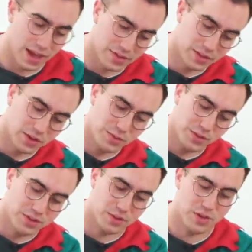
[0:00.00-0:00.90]
I think the good
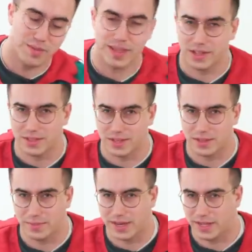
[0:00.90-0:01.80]
ones are generally
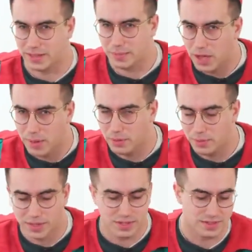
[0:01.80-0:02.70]
considered to be like the
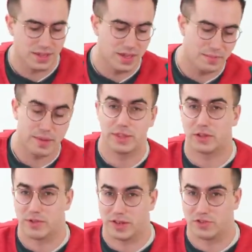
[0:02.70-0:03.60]
purple ones, maybe the
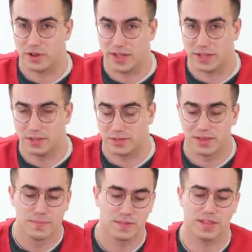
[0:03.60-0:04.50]
green triangles.
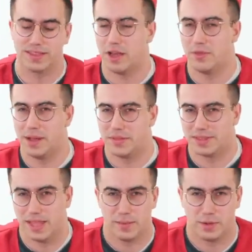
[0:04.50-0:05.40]
So let's count them out and
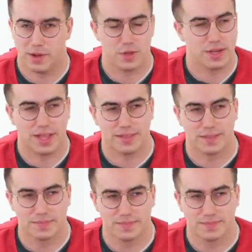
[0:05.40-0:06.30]
see how many we're actually getting.